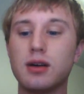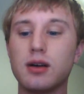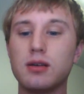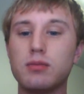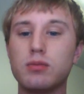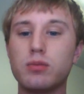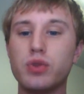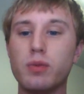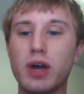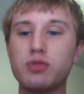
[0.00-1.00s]

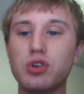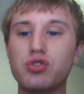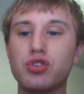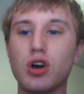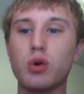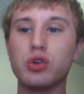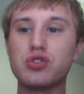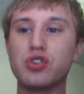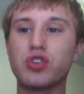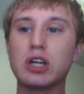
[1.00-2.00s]
the best place to go
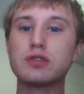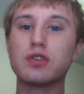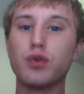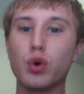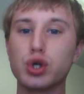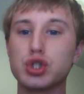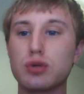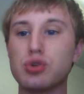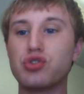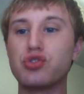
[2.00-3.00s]
is the Center for
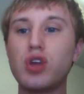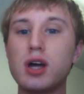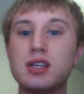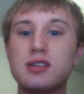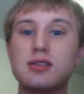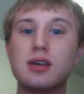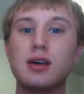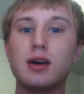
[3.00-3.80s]
Volga-German Studies,